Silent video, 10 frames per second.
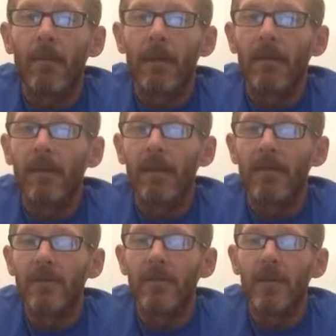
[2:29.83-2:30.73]
make
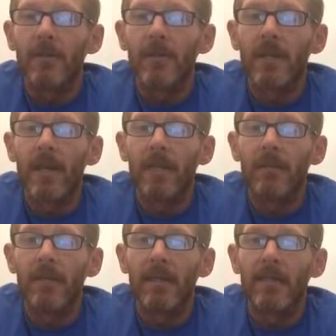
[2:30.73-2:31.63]
relationships, and
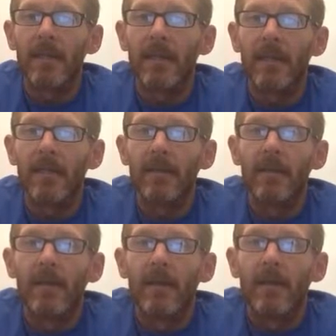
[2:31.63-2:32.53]
the biggest thing
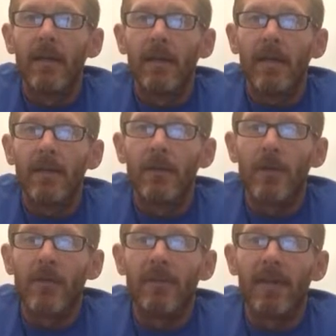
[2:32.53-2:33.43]
is
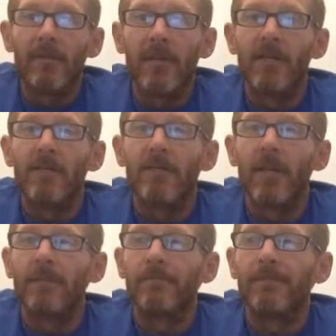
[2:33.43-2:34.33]
you have to have tons of
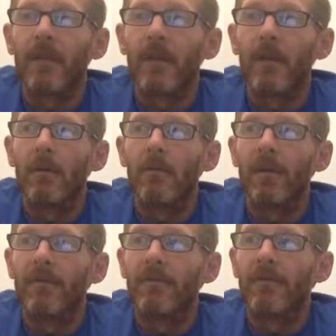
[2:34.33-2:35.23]
fun.
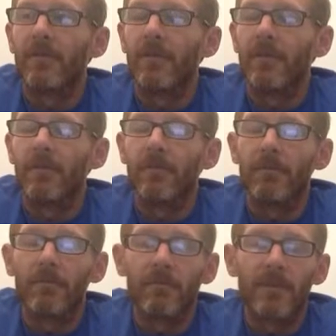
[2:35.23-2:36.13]
If
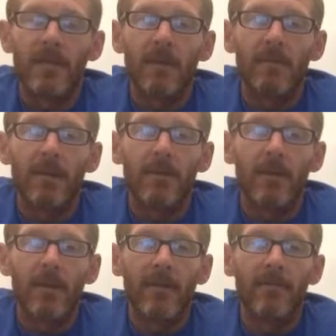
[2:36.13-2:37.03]
some
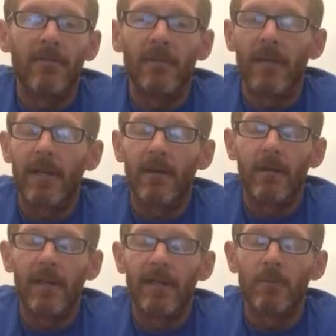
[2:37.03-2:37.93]
people have, I
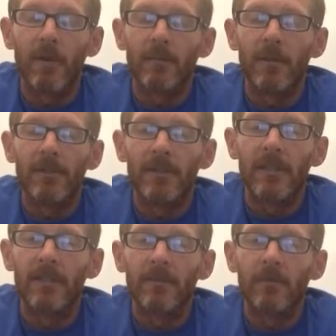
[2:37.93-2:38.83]
know at least one person
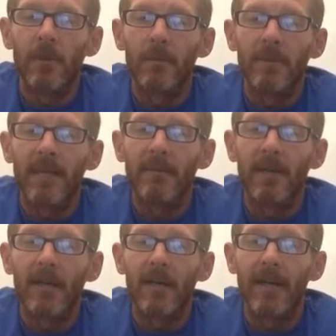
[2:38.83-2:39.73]
in this room has had
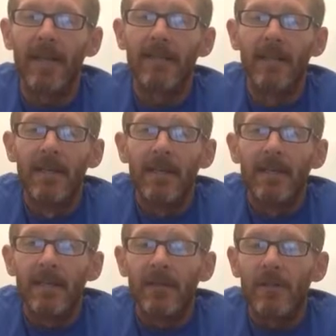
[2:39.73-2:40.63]
me in class,
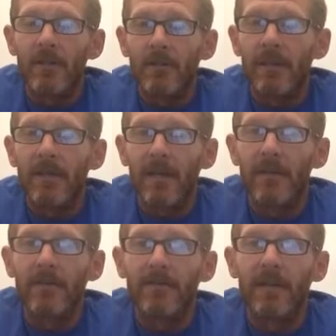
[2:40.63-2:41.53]
teaching should be
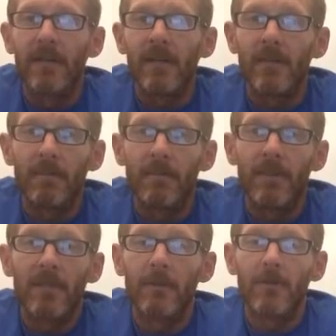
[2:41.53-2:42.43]
tons of fun. It's
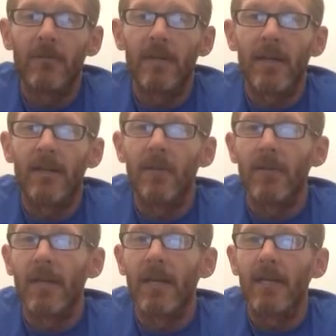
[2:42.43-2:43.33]
the most fun I have
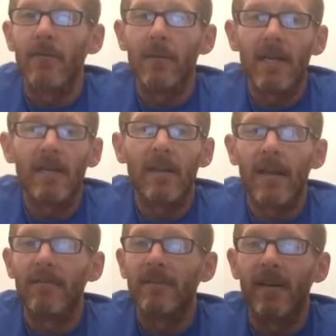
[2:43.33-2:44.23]
all day. You need to
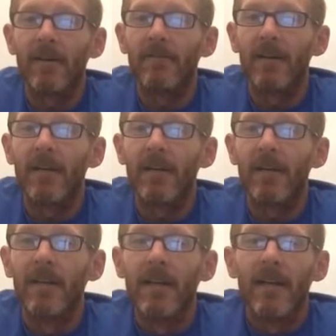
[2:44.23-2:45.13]
have a ton of fun.